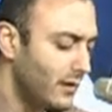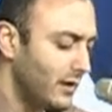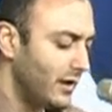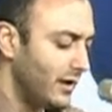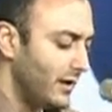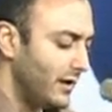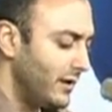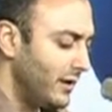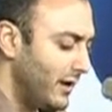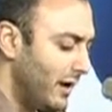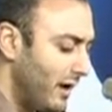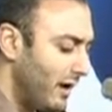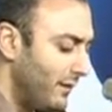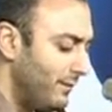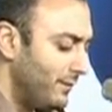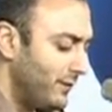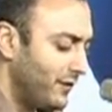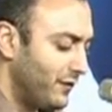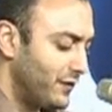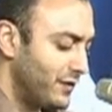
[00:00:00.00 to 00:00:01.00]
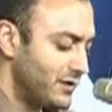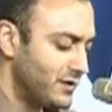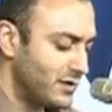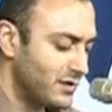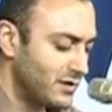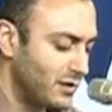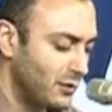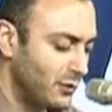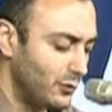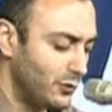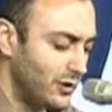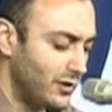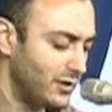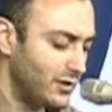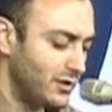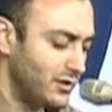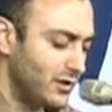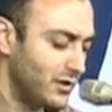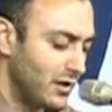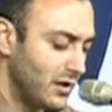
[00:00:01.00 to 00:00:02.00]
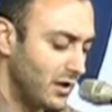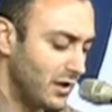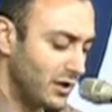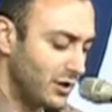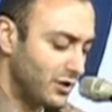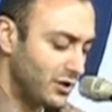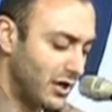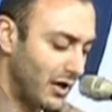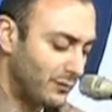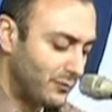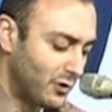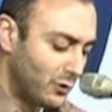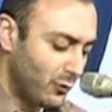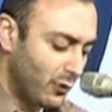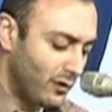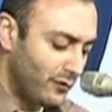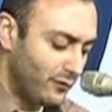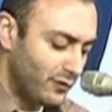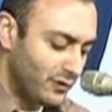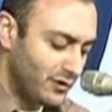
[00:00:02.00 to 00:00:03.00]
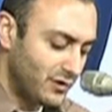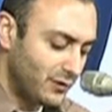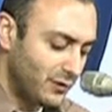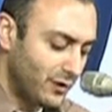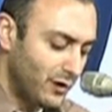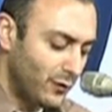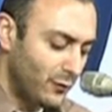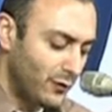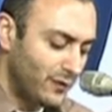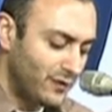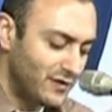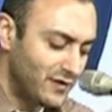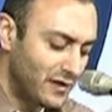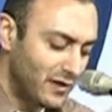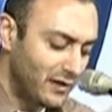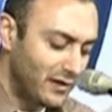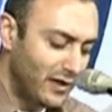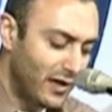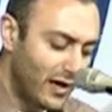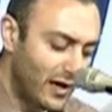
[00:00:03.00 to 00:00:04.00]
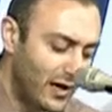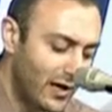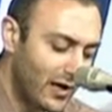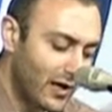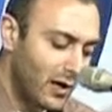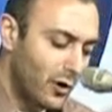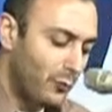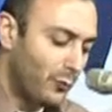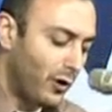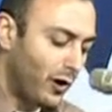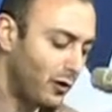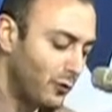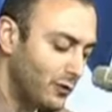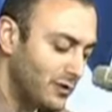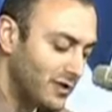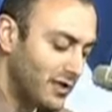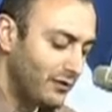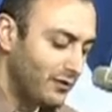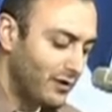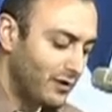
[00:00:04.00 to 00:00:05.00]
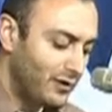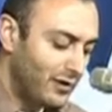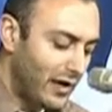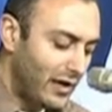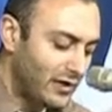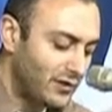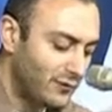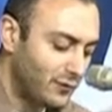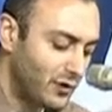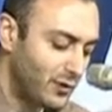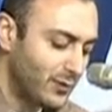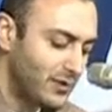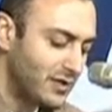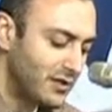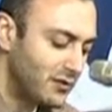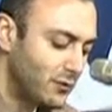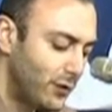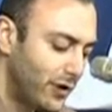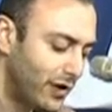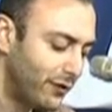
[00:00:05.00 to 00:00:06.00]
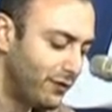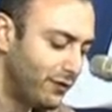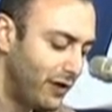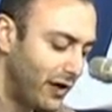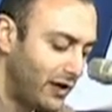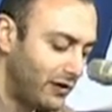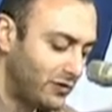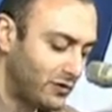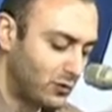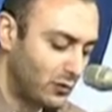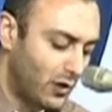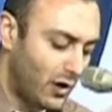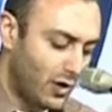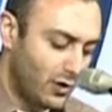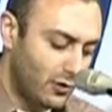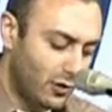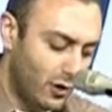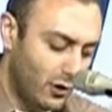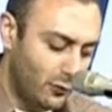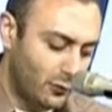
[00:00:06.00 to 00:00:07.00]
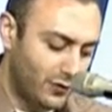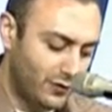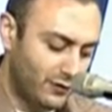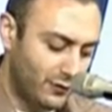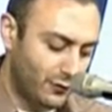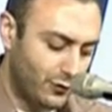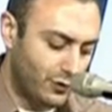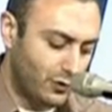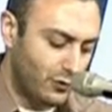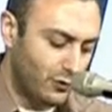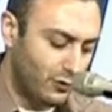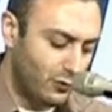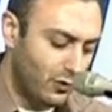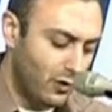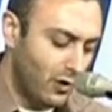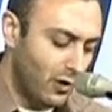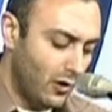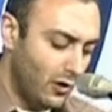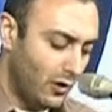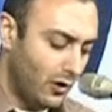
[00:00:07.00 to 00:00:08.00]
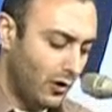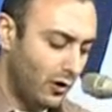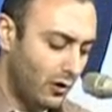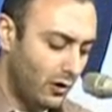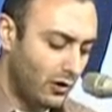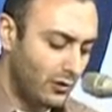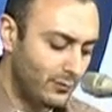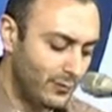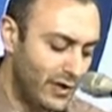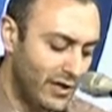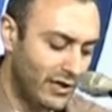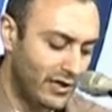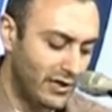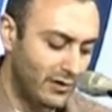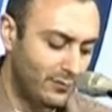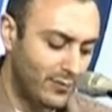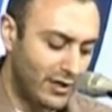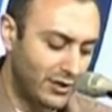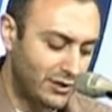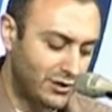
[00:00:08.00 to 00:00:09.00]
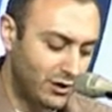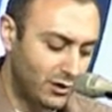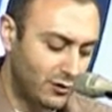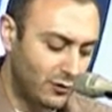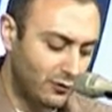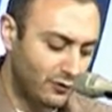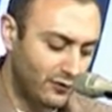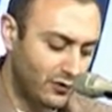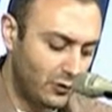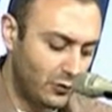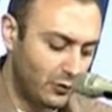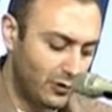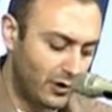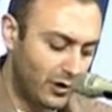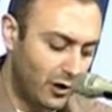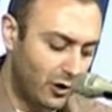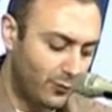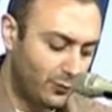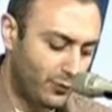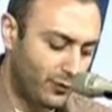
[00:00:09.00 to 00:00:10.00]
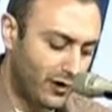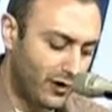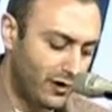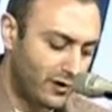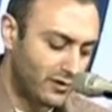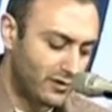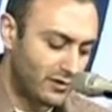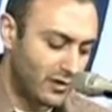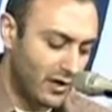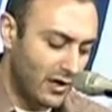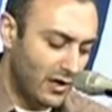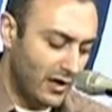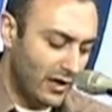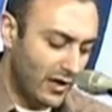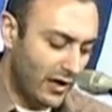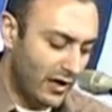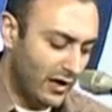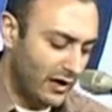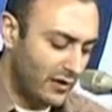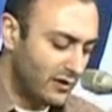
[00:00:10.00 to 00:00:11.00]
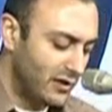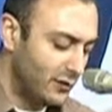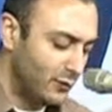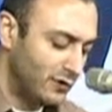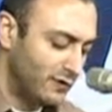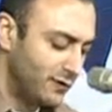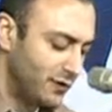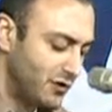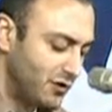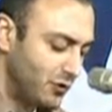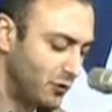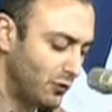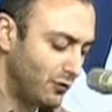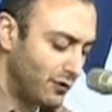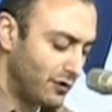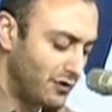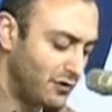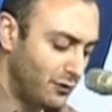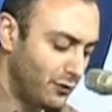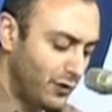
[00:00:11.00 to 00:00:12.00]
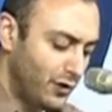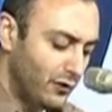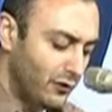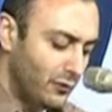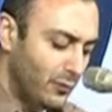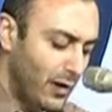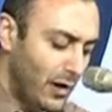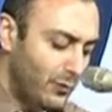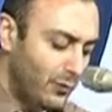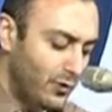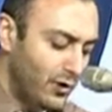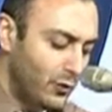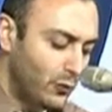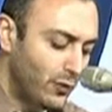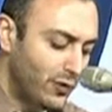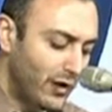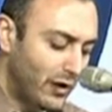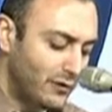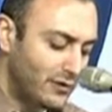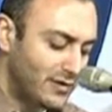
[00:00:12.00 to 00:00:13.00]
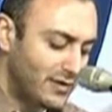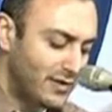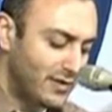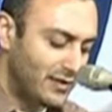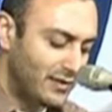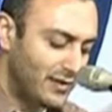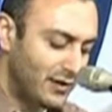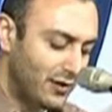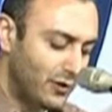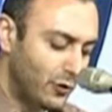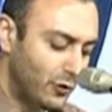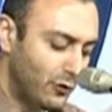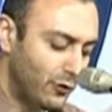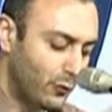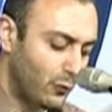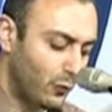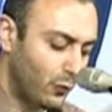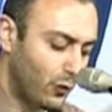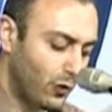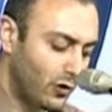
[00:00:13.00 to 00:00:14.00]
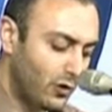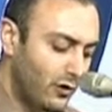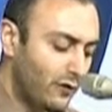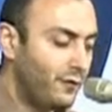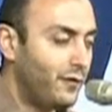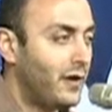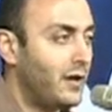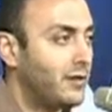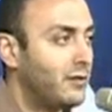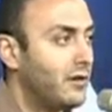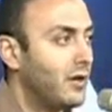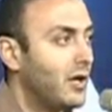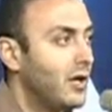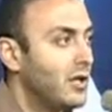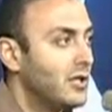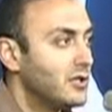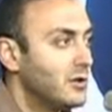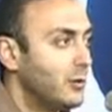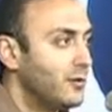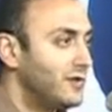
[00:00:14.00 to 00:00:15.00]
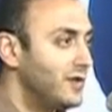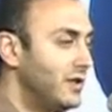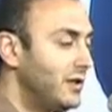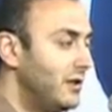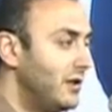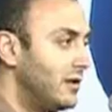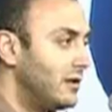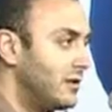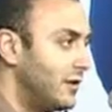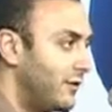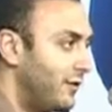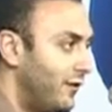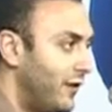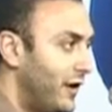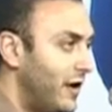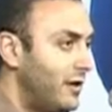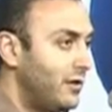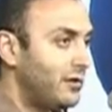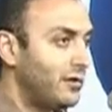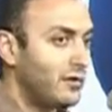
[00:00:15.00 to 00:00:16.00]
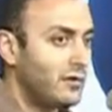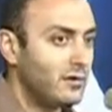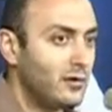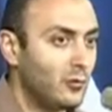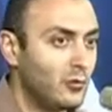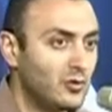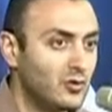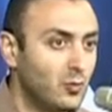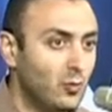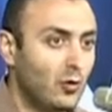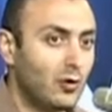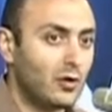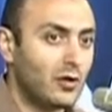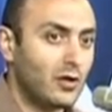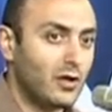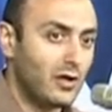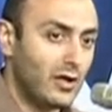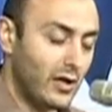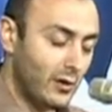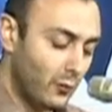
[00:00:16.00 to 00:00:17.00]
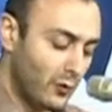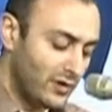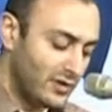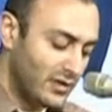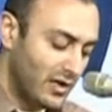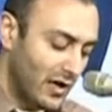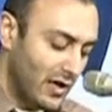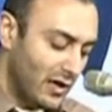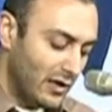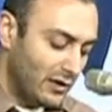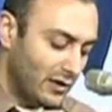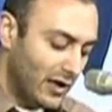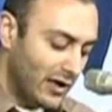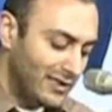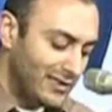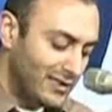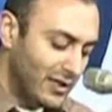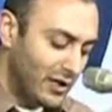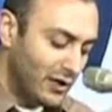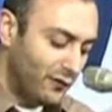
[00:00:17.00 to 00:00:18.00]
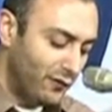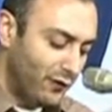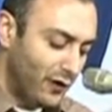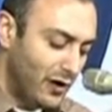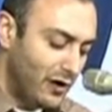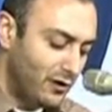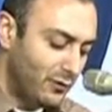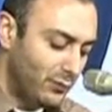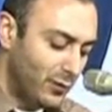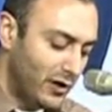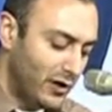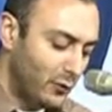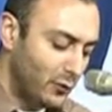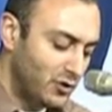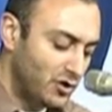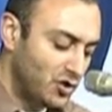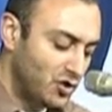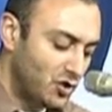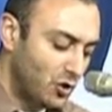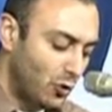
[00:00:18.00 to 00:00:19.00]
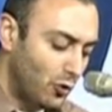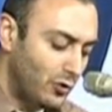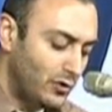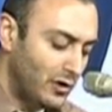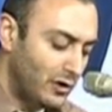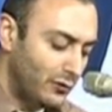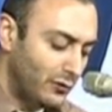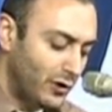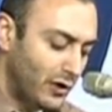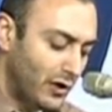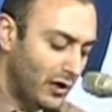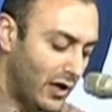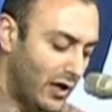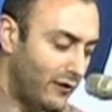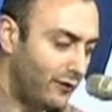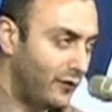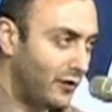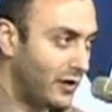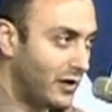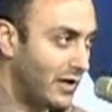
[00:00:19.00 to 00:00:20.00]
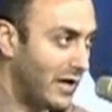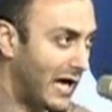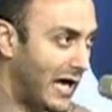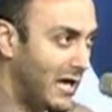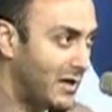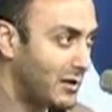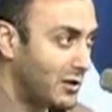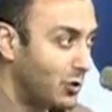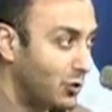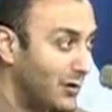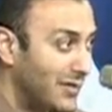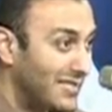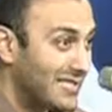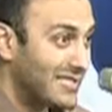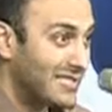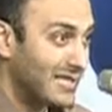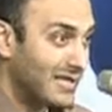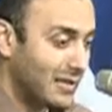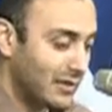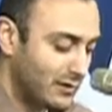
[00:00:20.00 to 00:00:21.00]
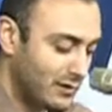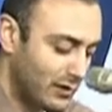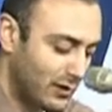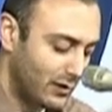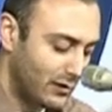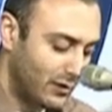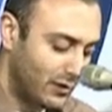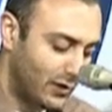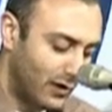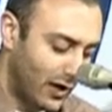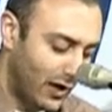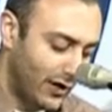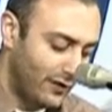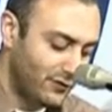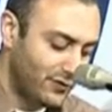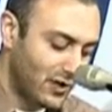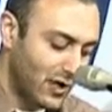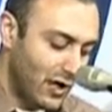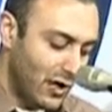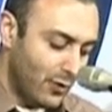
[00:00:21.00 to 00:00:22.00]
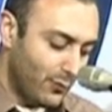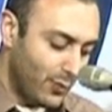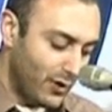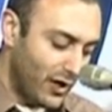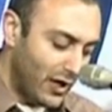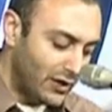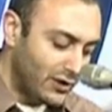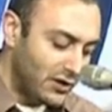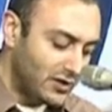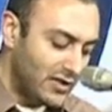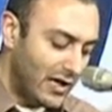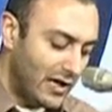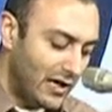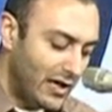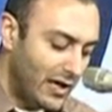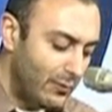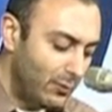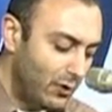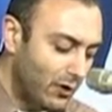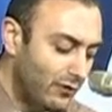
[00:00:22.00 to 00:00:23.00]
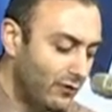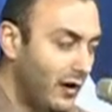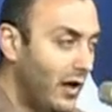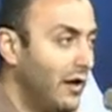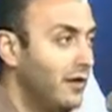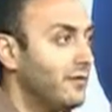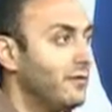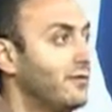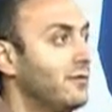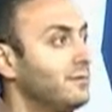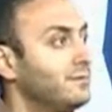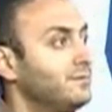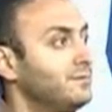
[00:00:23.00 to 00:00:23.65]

In 1 Thessalonians chapter 1, verse 3, we've seen that Paul was giving thanks for them. He says, we give thanks to God always for you all, making mention of you in our prayers. That was verse 2, verse 3, remembering without ceasing your work of faith. So we've seen that their faith, there was work. It was not dead faith, but it was showed in real life. You could see it in their lives. But not just that, labor of love.